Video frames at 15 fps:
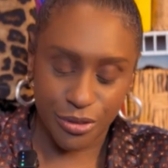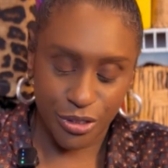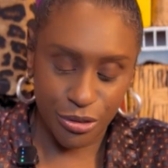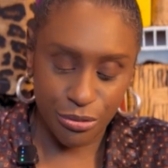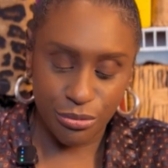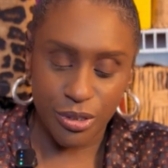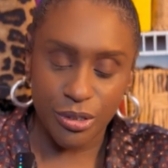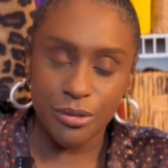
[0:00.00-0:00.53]

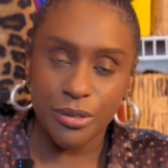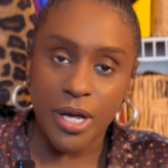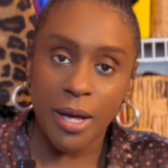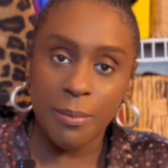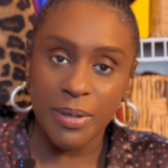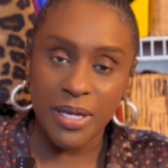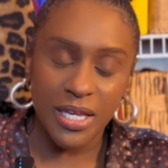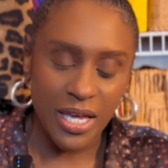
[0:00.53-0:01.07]
cute little
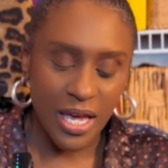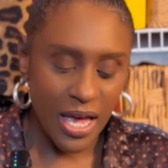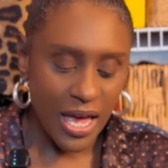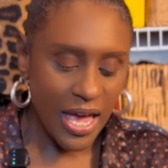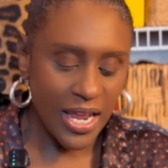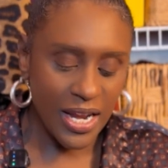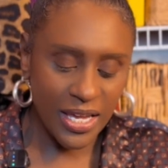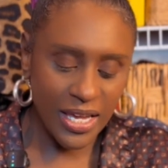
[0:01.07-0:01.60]
cubby,
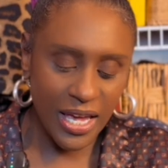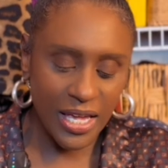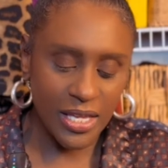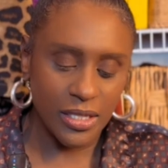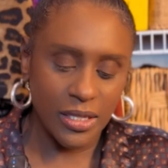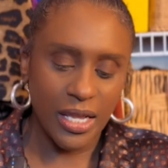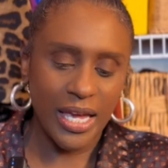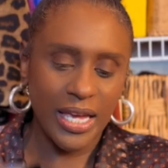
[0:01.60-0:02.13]
and
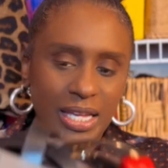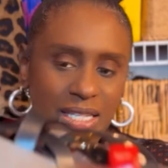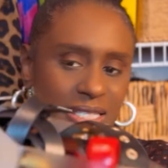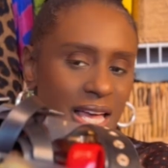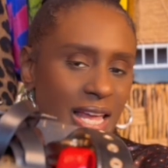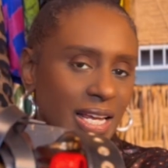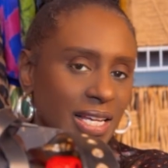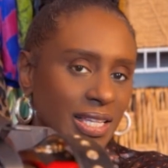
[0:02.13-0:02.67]
again, like,
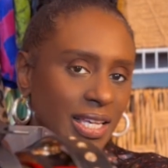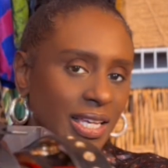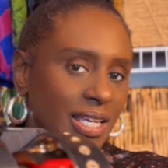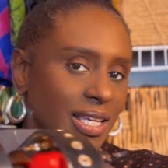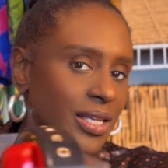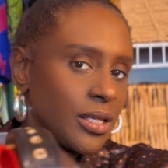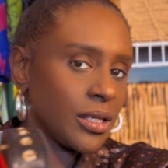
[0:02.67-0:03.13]
aesthetically,